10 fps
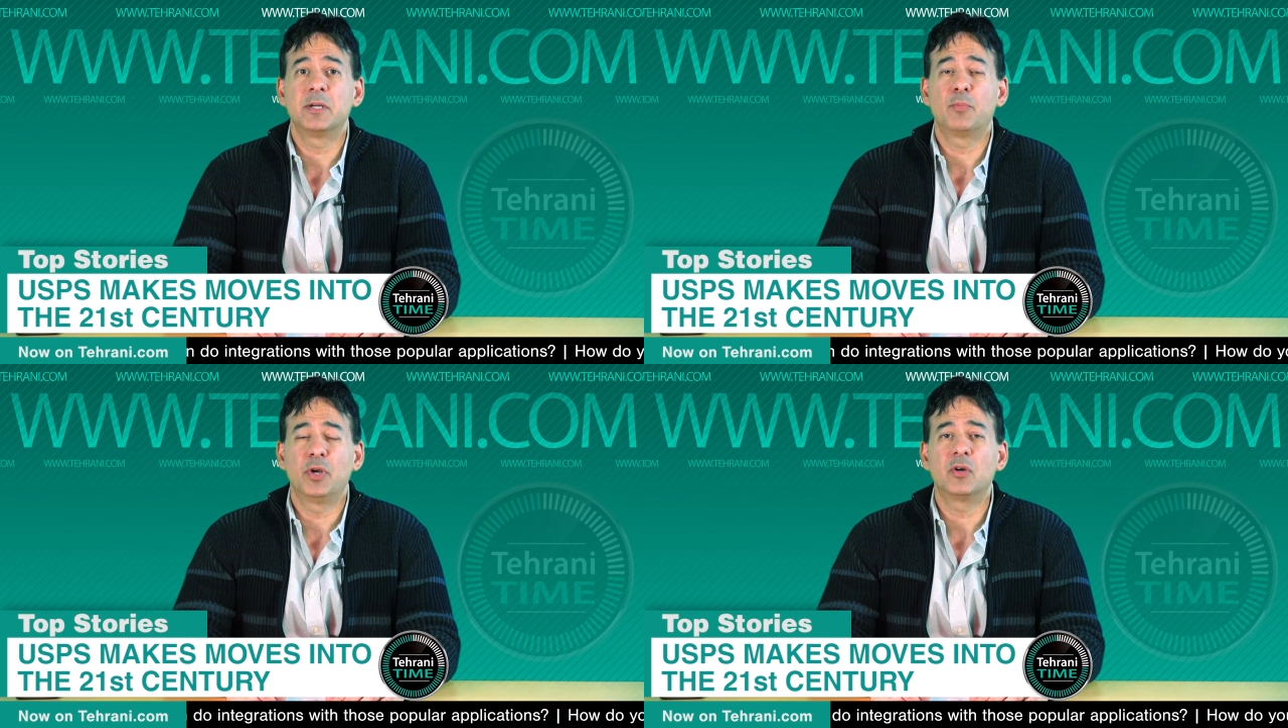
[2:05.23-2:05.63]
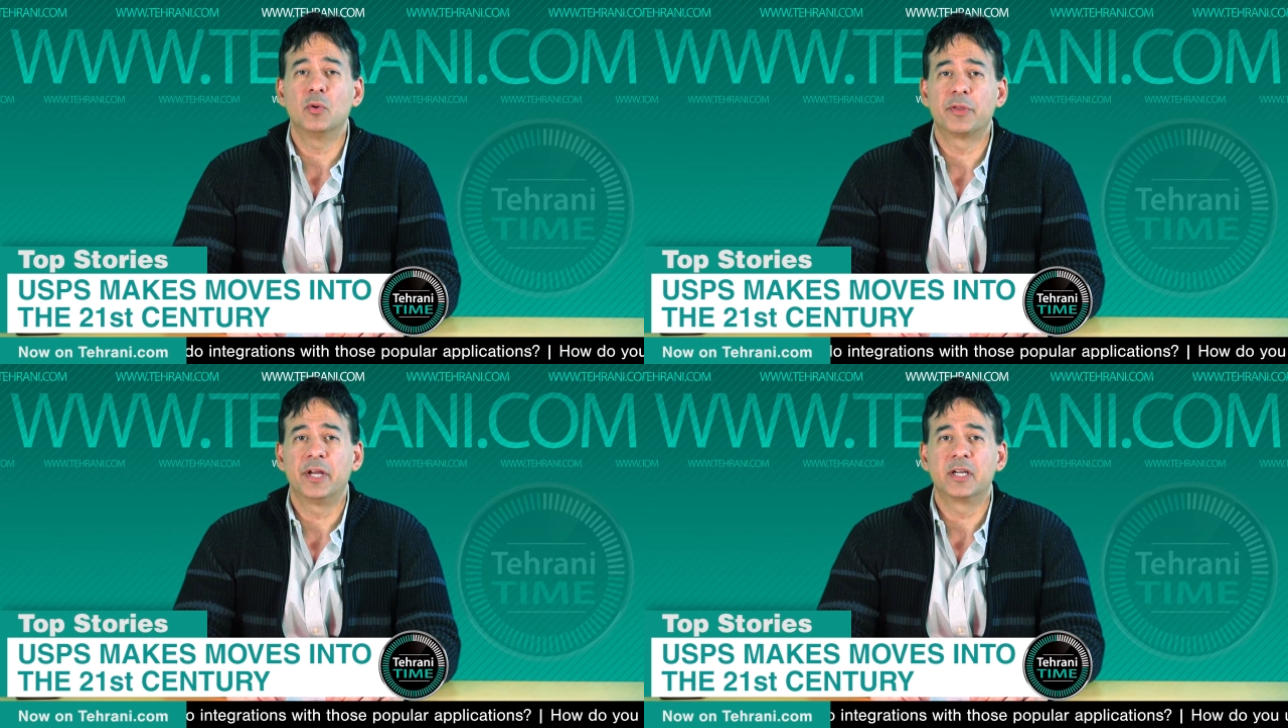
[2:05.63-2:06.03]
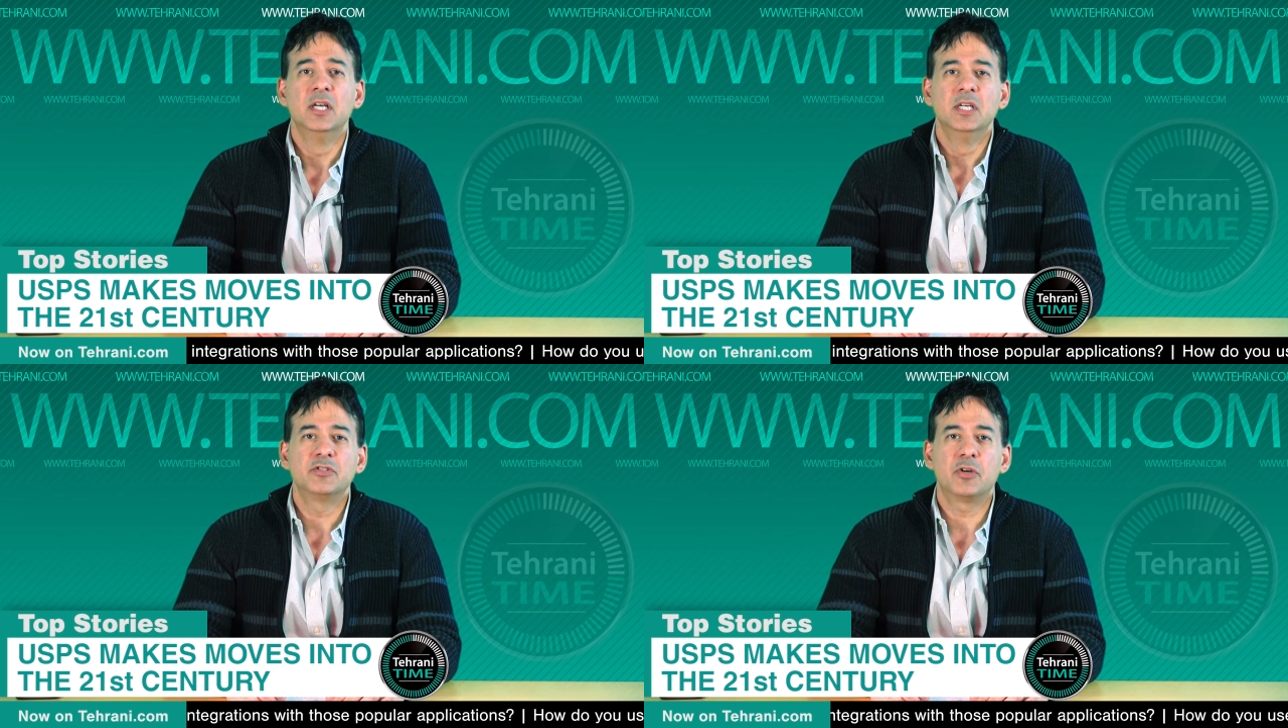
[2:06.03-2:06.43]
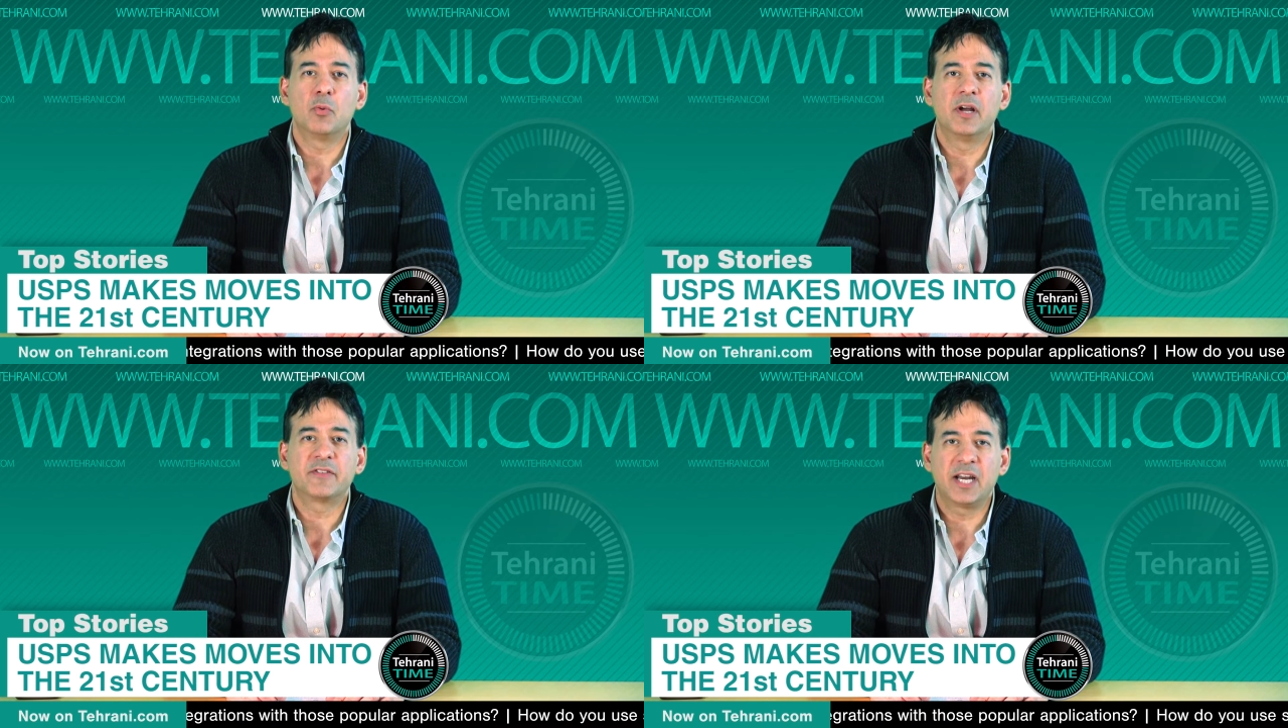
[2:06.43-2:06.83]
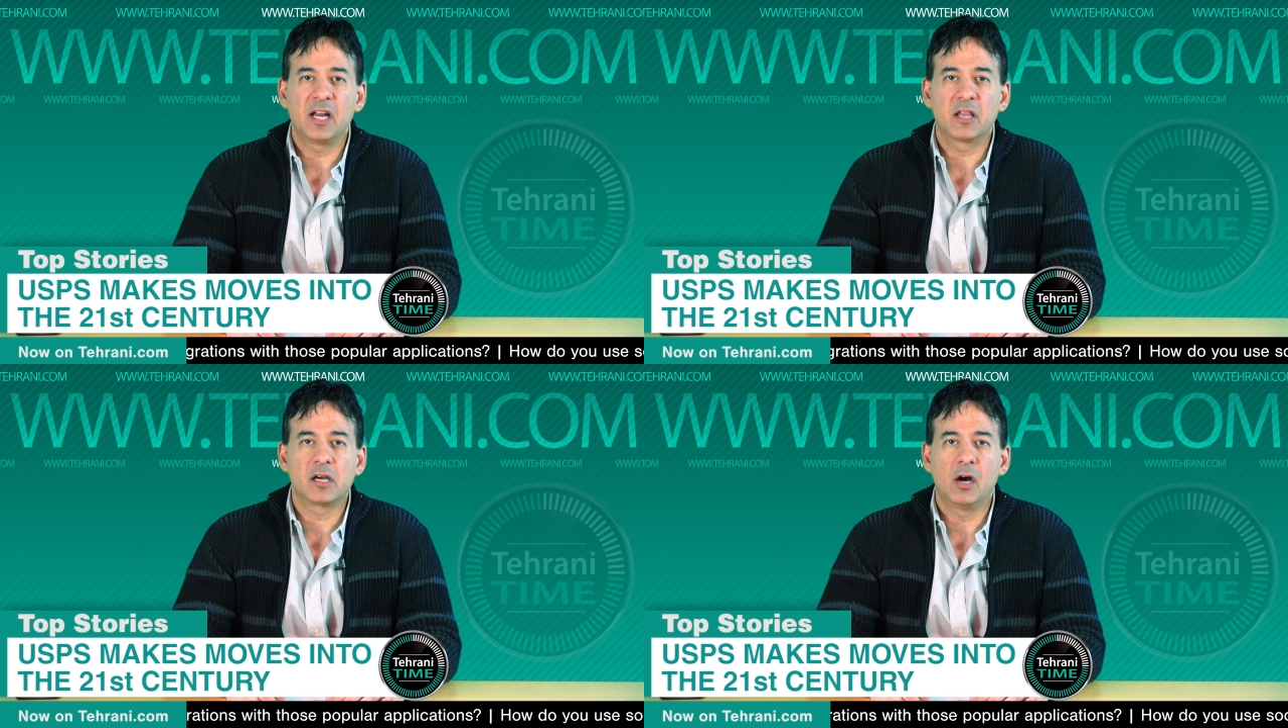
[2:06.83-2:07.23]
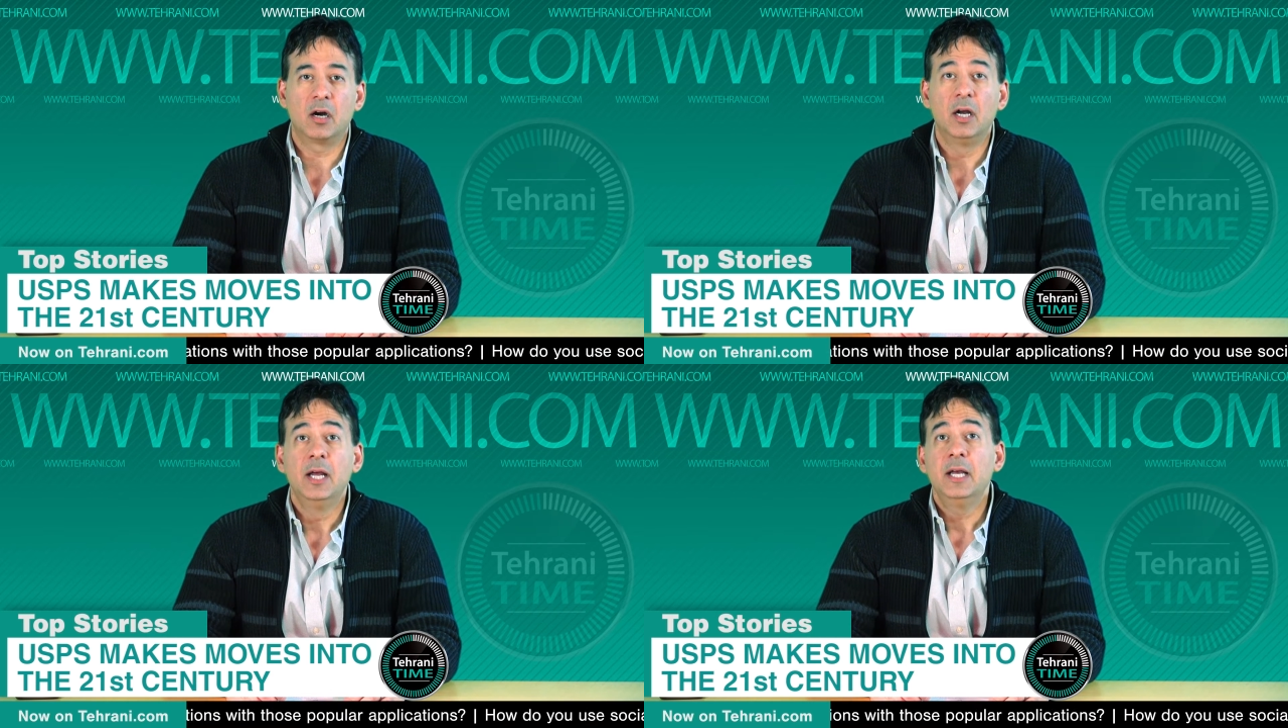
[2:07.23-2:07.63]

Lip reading: a pretty cool thing. So you won't have to get out of the car.